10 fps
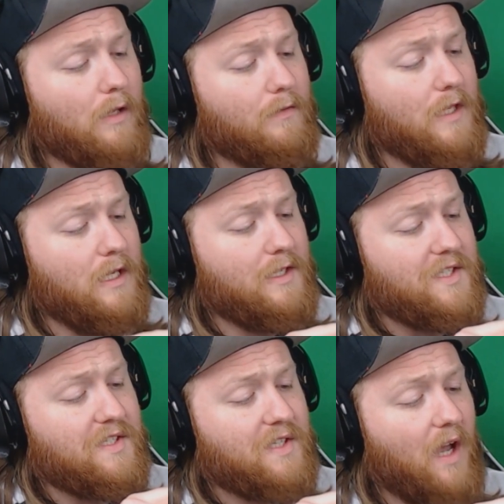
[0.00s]
the
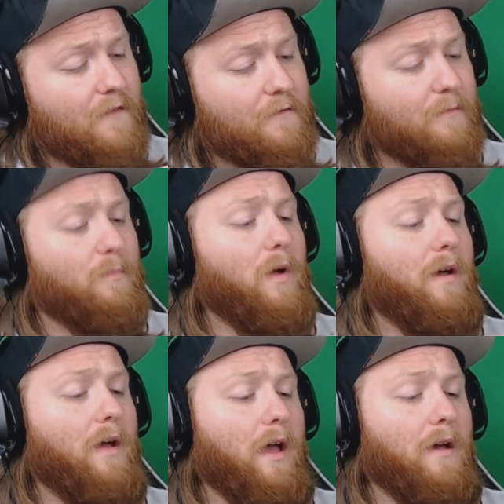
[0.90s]
Scuf
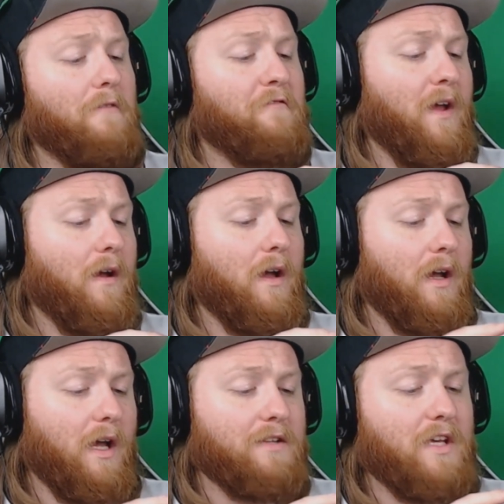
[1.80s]

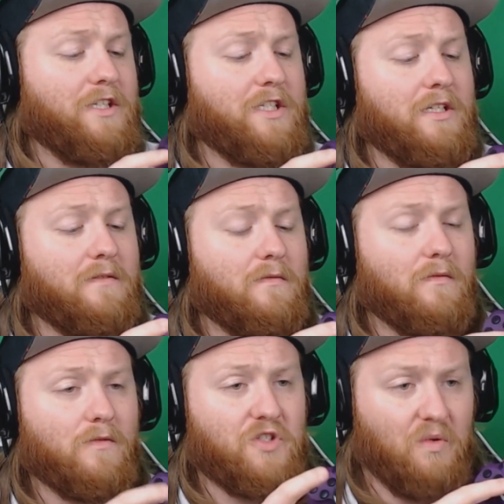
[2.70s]
Edition
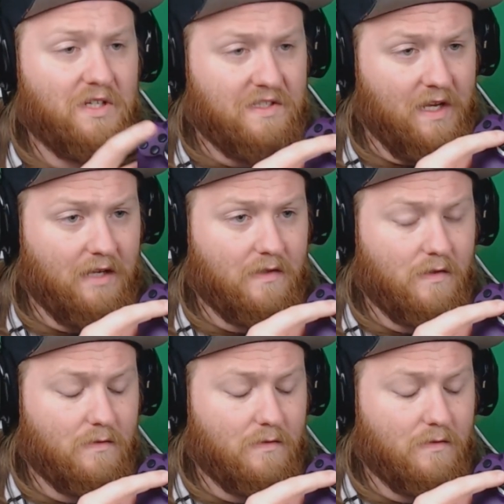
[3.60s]
joysticks.